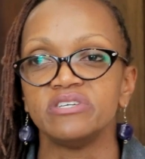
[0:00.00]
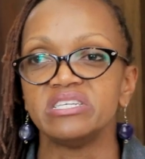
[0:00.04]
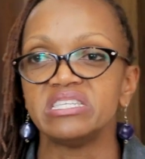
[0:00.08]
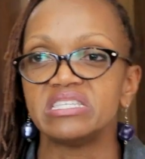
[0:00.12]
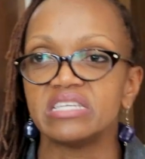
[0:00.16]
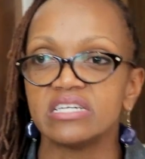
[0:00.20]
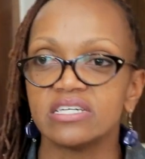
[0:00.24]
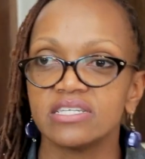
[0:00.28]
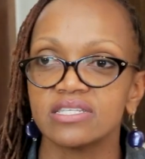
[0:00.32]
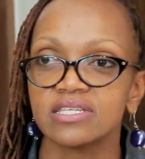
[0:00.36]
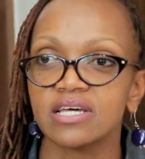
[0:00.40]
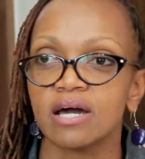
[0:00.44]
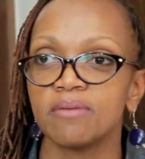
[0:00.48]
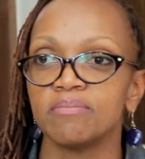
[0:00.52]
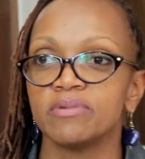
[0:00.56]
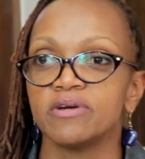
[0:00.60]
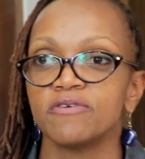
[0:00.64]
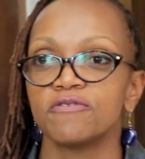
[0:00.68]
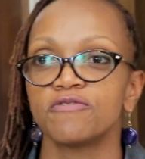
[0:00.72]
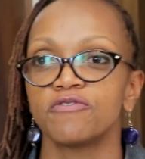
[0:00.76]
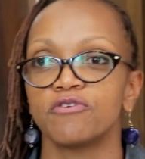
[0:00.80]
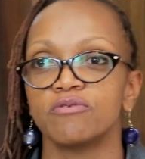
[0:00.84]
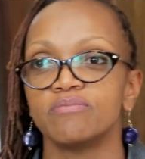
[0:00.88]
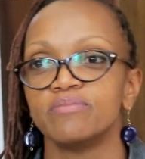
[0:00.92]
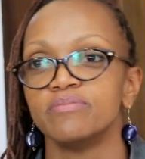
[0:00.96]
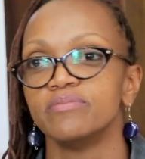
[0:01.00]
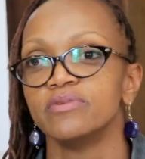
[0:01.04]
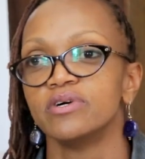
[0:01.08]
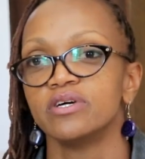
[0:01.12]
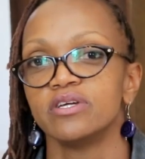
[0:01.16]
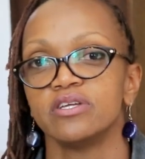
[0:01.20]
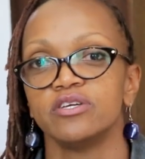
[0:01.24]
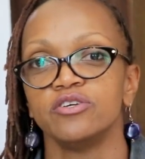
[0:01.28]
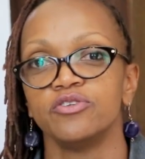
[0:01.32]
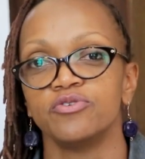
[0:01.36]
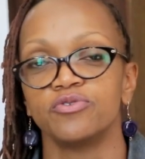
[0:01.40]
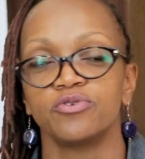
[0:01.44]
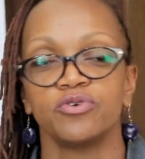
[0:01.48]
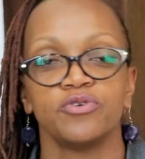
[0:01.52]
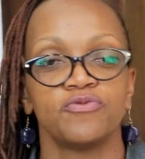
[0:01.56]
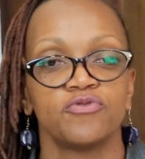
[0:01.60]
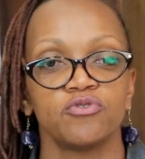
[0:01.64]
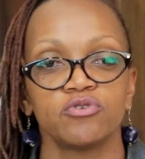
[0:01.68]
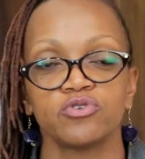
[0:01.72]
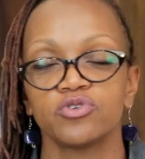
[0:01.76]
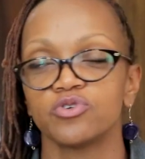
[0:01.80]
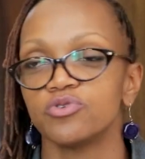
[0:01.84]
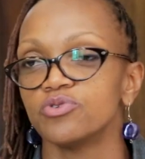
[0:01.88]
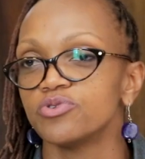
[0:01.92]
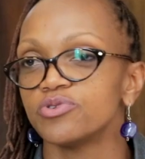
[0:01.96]
visas coming from, you know, if you
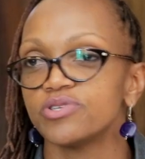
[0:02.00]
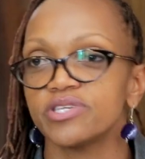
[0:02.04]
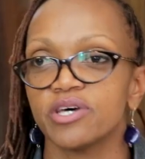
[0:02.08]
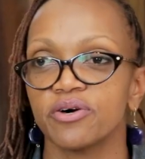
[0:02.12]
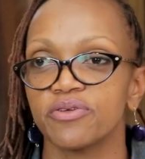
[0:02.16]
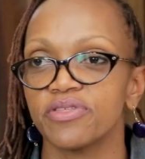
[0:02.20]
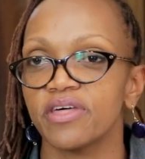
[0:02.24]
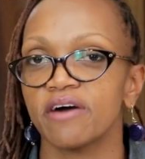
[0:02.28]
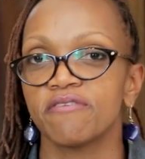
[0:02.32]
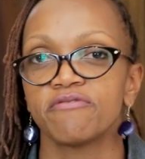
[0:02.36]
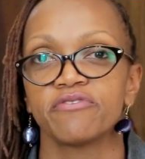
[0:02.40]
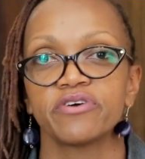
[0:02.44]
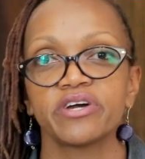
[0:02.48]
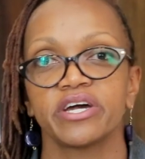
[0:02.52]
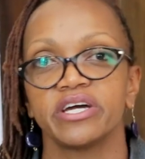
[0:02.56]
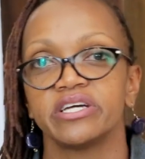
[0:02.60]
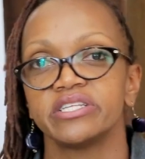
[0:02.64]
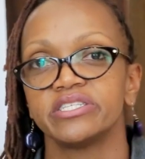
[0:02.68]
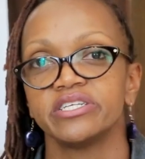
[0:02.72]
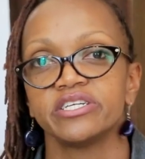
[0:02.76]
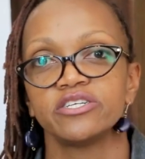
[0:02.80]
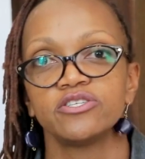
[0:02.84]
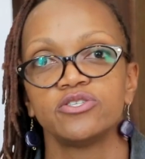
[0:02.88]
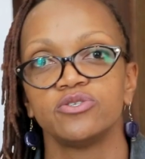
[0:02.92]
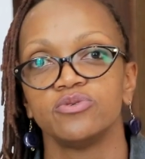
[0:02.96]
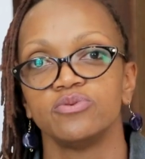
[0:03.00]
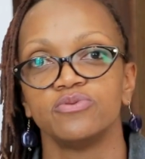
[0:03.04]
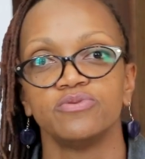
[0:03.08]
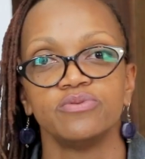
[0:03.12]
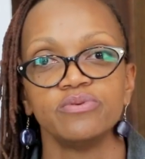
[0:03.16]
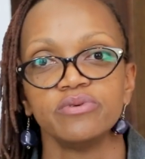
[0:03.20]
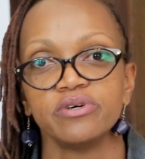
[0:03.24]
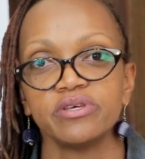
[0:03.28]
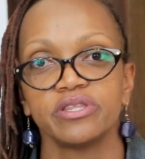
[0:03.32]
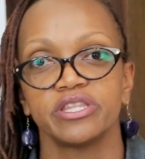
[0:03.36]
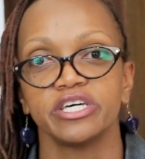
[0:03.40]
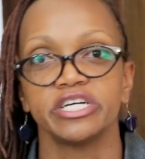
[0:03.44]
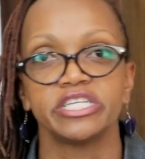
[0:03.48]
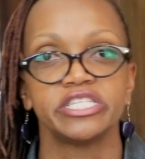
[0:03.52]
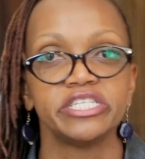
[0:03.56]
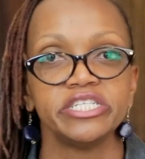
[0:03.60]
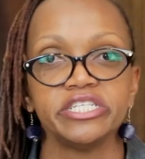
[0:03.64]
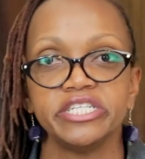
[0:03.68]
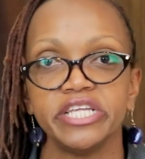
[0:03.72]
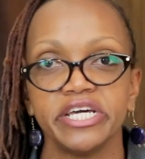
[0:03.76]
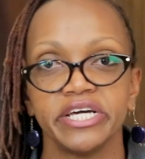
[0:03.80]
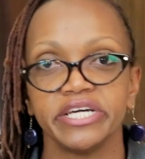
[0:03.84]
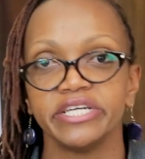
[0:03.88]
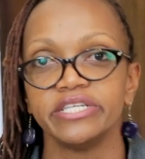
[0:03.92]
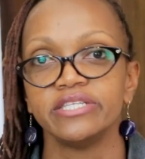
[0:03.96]
want to go to South Africa, it takes you 30
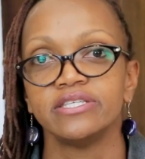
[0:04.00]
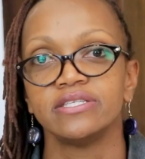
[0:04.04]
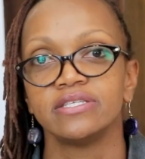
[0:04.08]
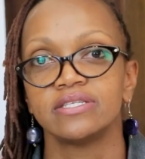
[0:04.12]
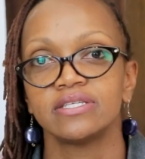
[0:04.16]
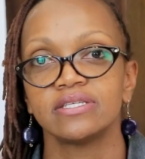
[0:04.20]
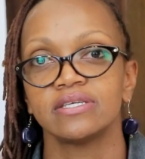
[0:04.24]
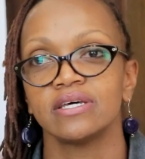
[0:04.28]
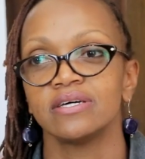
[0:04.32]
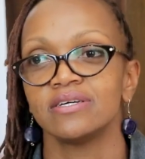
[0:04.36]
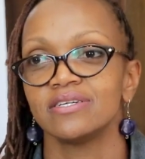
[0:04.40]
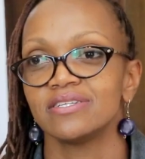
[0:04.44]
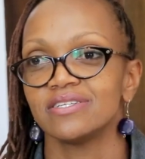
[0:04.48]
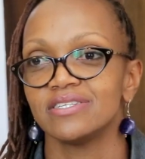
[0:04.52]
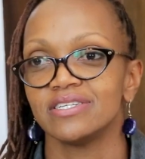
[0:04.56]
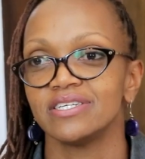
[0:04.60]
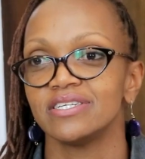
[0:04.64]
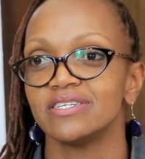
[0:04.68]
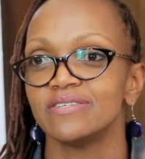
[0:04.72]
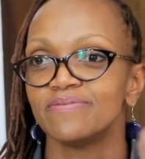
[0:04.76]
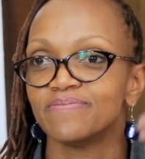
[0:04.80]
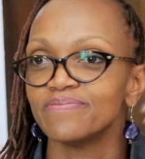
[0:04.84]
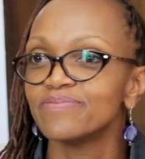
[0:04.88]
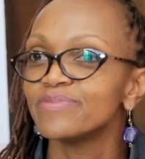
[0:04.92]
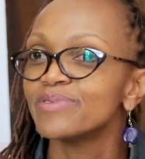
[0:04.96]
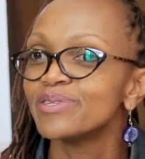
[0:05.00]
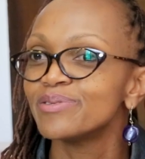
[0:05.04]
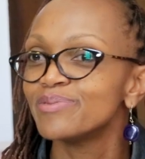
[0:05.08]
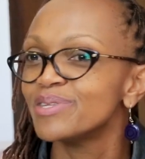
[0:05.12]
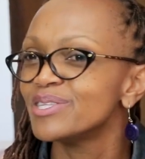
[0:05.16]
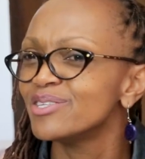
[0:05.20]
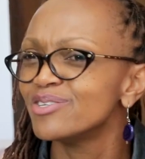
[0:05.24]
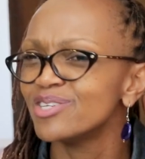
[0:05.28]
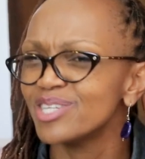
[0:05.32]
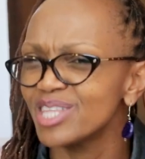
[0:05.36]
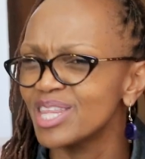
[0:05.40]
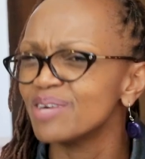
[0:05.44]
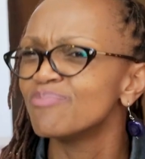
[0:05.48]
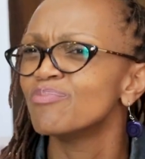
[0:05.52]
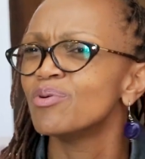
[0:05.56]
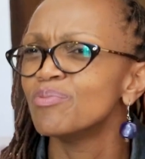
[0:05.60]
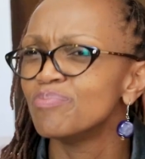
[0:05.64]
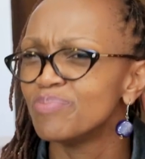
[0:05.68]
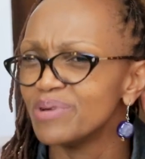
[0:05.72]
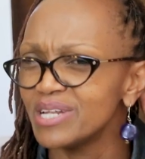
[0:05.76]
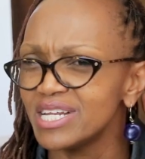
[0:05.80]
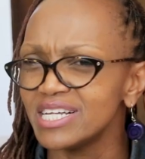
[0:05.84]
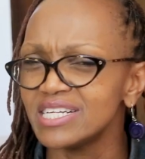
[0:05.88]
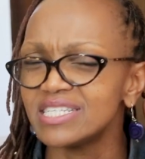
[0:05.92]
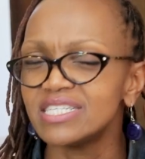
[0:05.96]
days. The
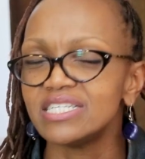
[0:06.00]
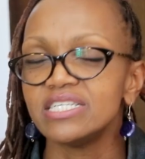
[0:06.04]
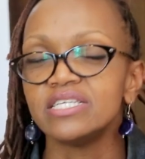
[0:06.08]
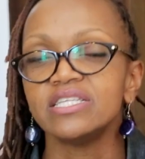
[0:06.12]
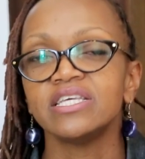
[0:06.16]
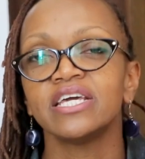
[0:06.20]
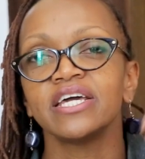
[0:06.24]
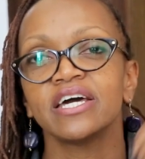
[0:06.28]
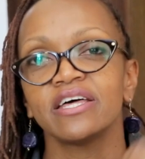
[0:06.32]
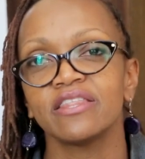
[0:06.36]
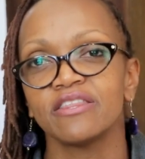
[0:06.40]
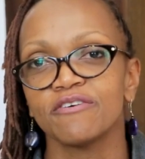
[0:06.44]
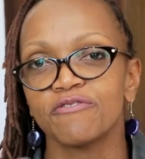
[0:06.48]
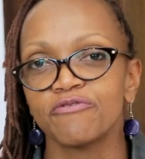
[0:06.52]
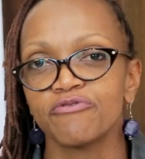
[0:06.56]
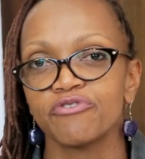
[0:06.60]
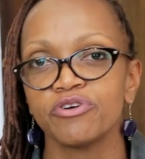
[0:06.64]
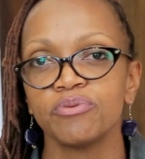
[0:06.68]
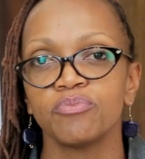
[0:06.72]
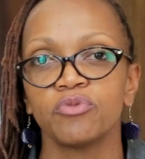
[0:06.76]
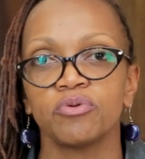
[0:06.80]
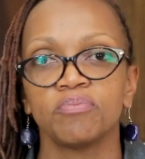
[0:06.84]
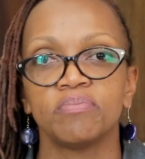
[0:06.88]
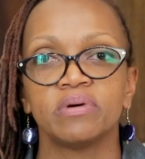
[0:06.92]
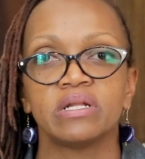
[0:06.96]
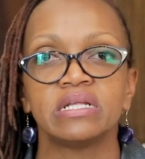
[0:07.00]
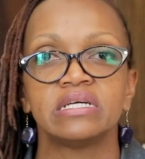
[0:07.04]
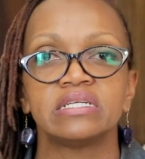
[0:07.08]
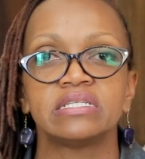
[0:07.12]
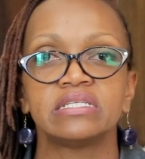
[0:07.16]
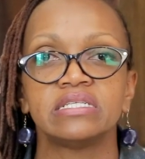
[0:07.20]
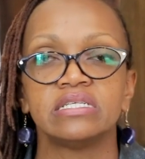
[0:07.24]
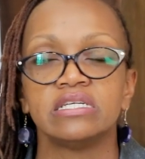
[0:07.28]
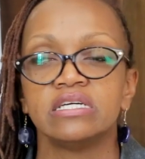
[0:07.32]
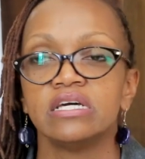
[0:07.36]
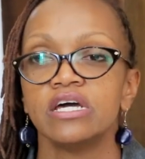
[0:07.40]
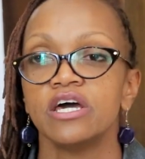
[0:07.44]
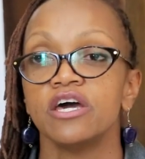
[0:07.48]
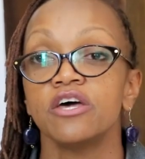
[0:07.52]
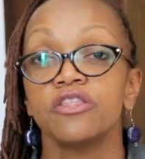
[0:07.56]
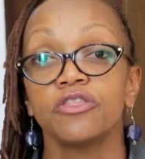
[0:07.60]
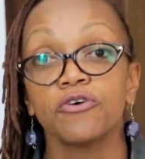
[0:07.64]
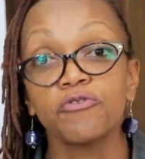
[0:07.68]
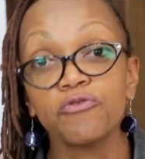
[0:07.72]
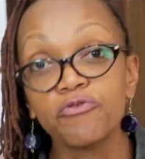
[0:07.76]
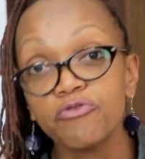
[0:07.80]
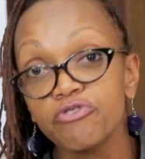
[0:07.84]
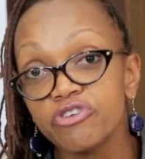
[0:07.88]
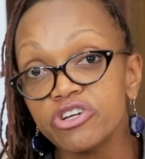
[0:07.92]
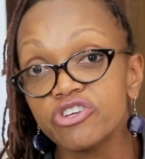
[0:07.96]
mobility, yeah, the free mobility. The
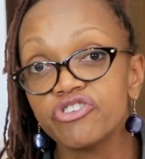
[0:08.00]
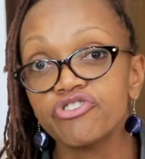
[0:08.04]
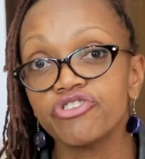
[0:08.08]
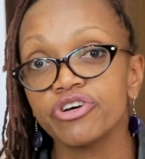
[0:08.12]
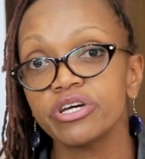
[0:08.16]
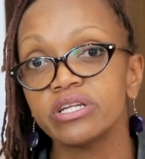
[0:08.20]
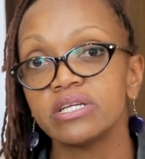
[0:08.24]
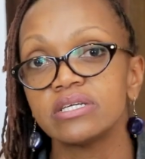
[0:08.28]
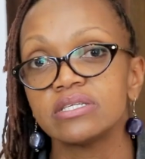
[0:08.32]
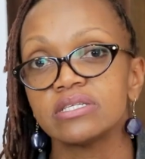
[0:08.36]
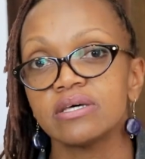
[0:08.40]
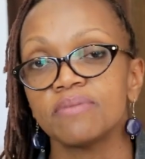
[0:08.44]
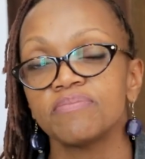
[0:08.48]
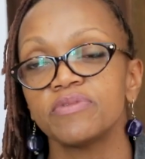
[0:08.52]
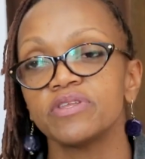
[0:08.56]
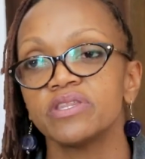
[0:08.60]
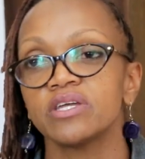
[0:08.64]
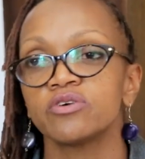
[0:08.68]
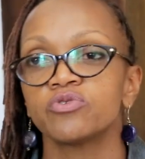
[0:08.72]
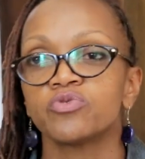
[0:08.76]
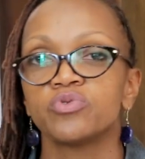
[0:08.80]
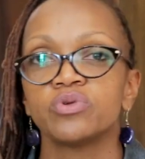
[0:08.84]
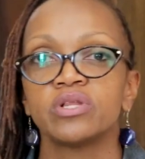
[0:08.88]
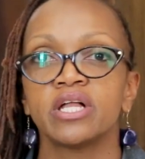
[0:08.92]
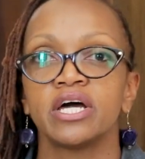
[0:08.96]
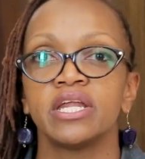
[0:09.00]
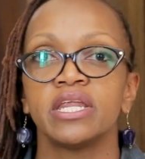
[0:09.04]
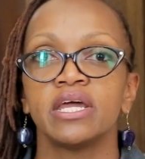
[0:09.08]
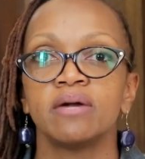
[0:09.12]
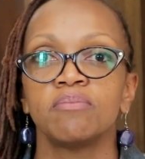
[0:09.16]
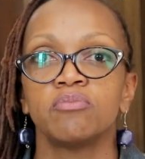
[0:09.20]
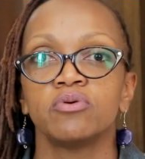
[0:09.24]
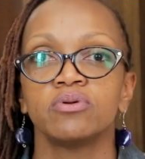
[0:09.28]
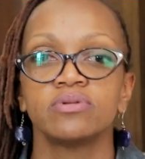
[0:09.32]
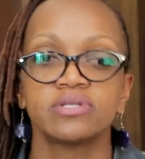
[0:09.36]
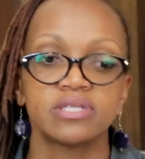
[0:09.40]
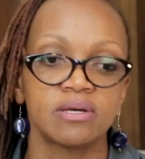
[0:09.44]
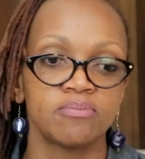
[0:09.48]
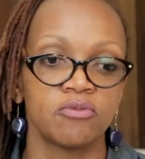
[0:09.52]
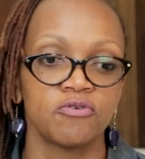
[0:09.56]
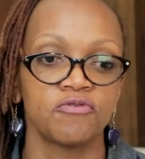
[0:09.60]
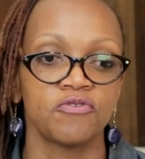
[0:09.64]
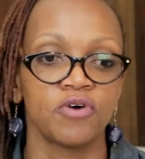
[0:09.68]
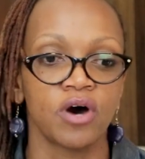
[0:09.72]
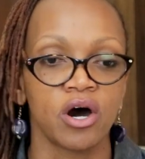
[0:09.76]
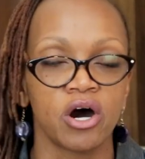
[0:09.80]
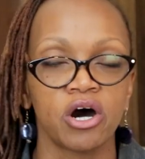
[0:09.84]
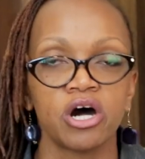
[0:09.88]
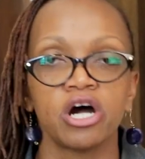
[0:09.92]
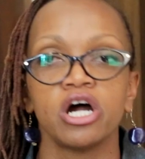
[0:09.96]
free trade is something that will enable some of
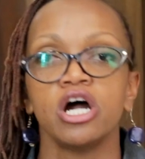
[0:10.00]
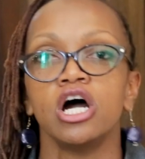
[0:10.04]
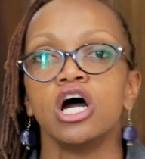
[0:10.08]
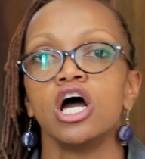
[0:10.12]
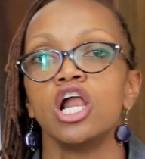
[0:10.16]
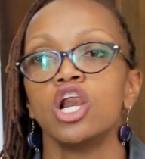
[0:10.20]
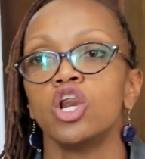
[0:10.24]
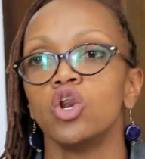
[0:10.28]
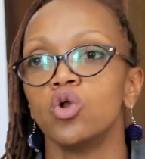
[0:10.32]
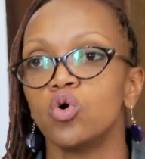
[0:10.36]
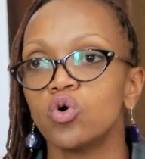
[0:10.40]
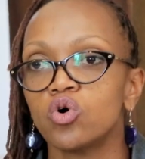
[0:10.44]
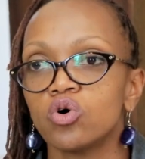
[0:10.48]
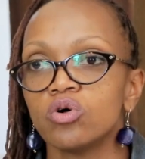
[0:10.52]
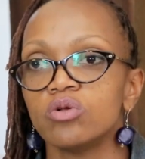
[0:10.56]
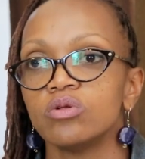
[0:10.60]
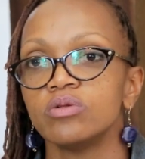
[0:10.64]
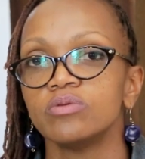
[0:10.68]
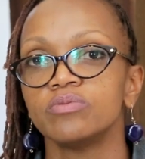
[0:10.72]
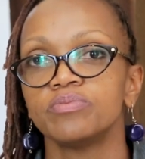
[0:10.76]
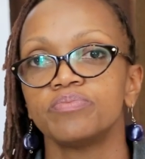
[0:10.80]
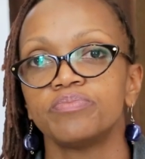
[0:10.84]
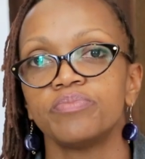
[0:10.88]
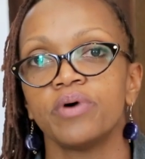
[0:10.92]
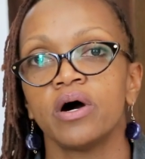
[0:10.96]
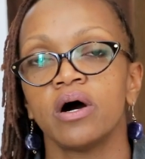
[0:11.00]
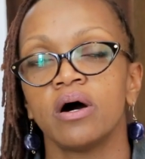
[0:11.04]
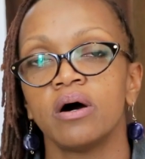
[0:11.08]
our local